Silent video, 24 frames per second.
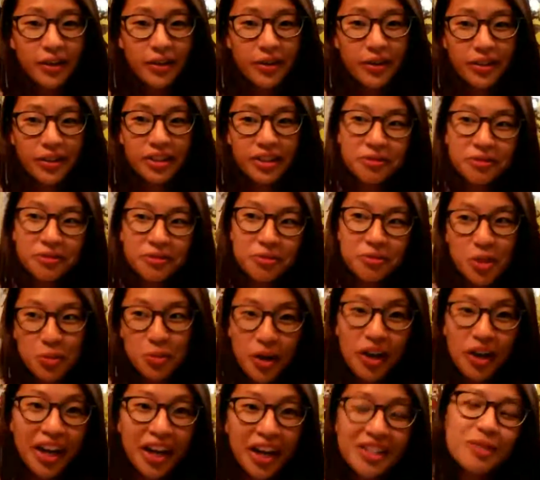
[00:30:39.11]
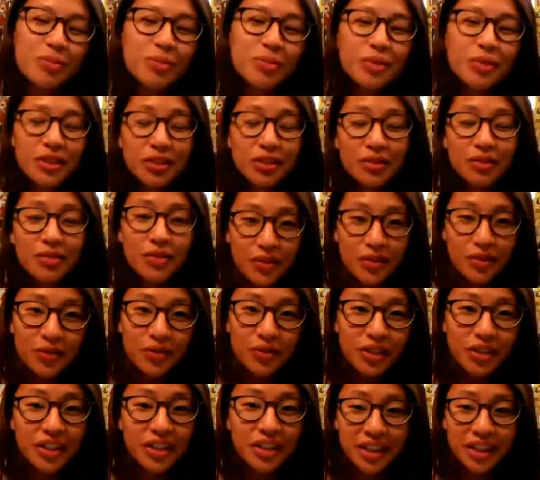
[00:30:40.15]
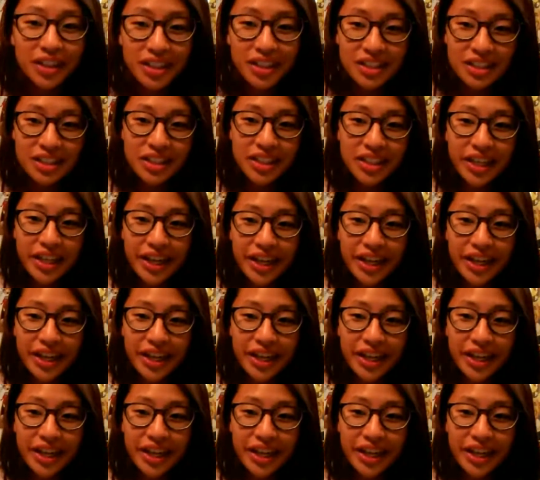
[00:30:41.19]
or this broadcast, please feel free, like I said,